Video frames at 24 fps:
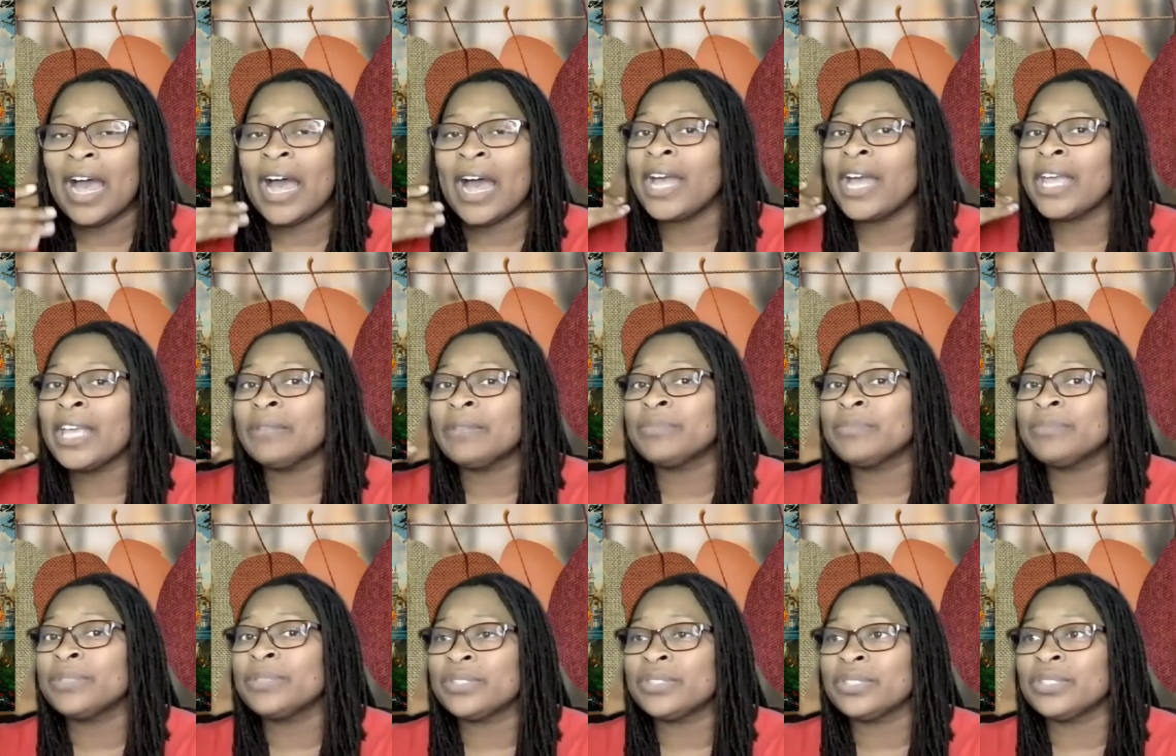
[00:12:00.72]
I am
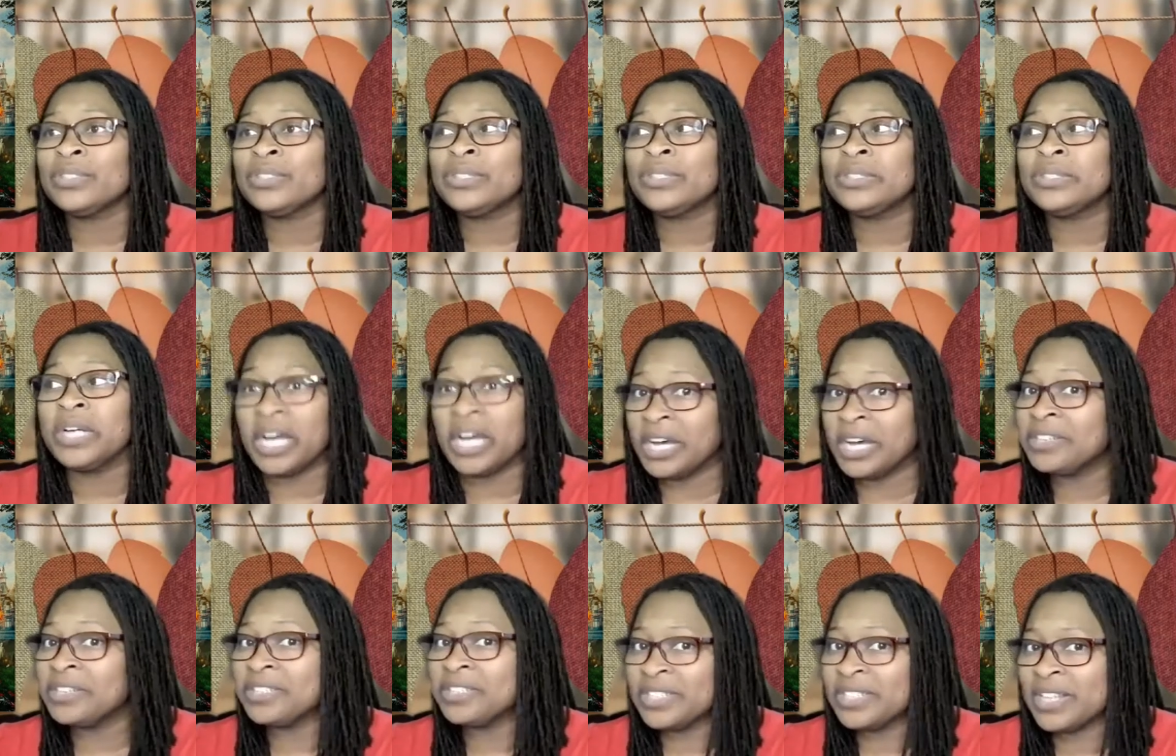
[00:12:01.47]
still
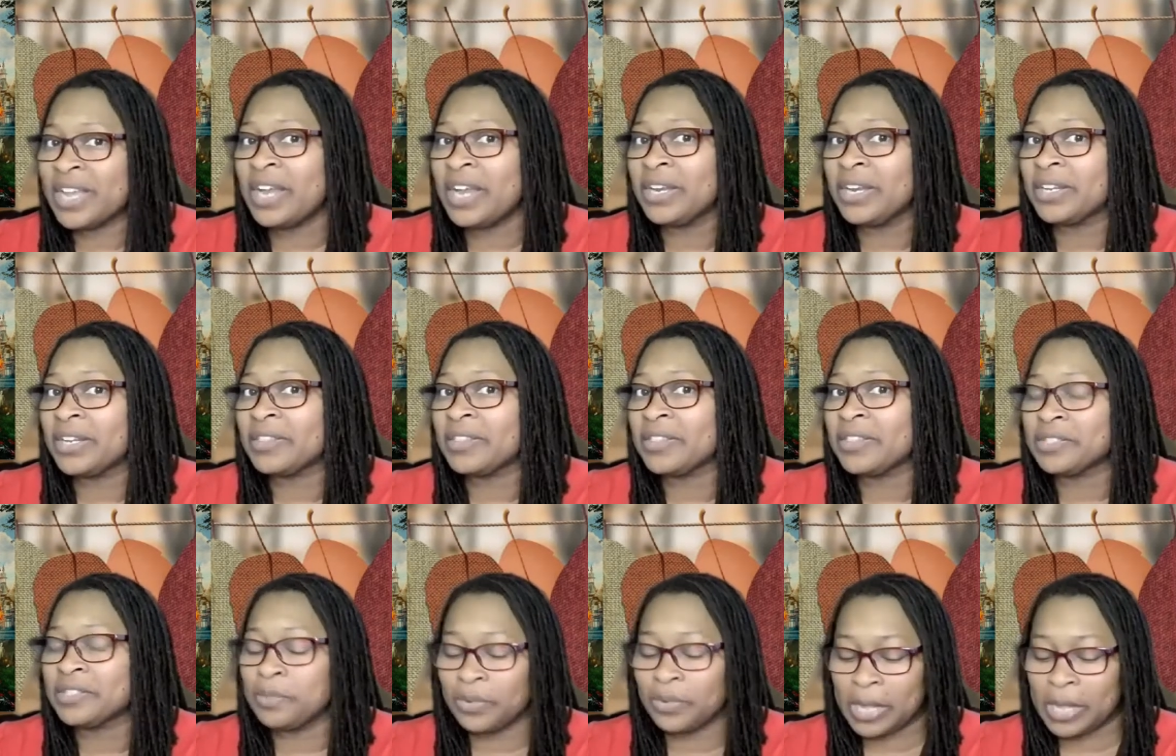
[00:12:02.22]
undecided at
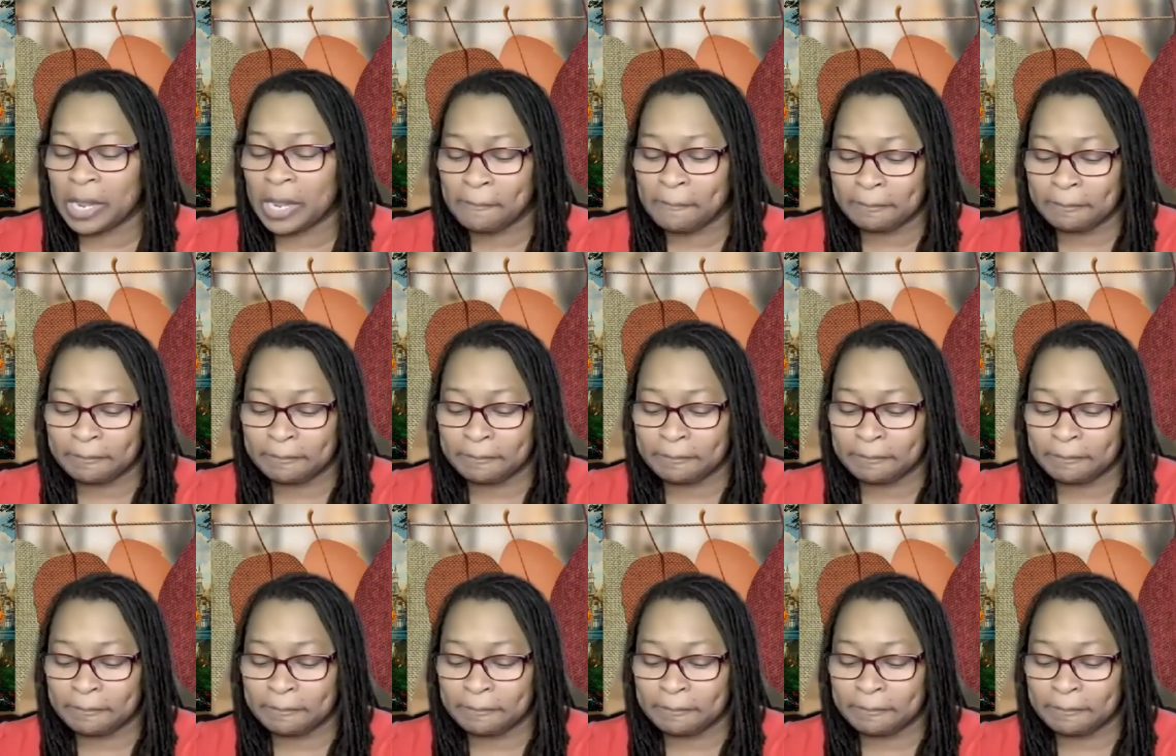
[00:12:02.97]
this point.